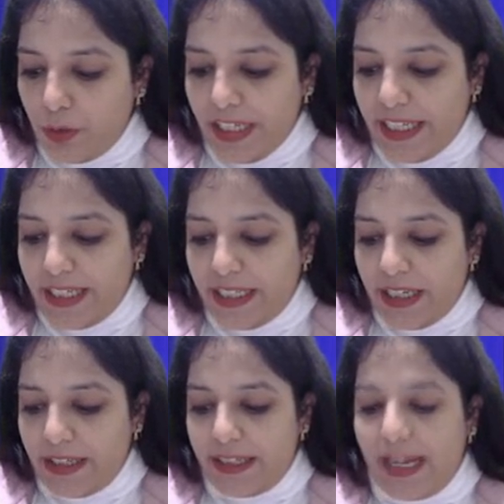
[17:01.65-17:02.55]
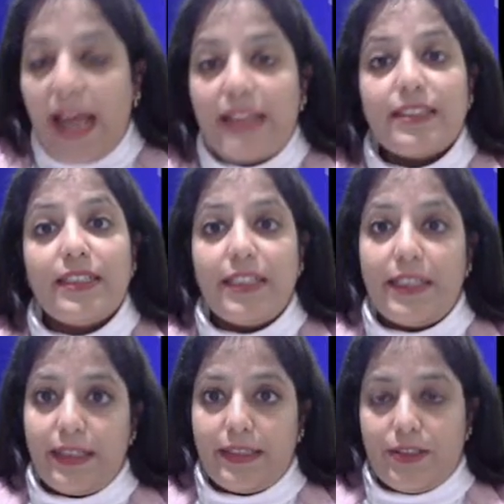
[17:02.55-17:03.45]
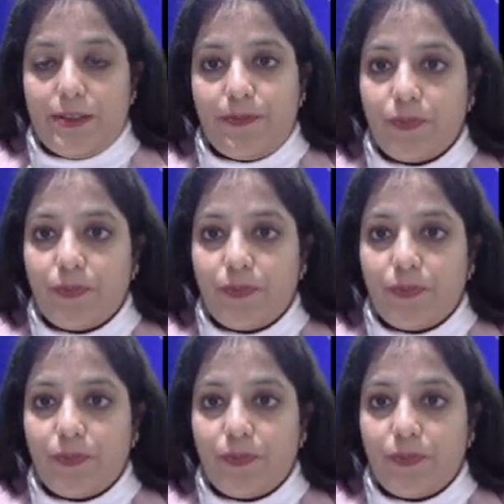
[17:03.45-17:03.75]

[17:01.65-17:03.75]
800 as an interest?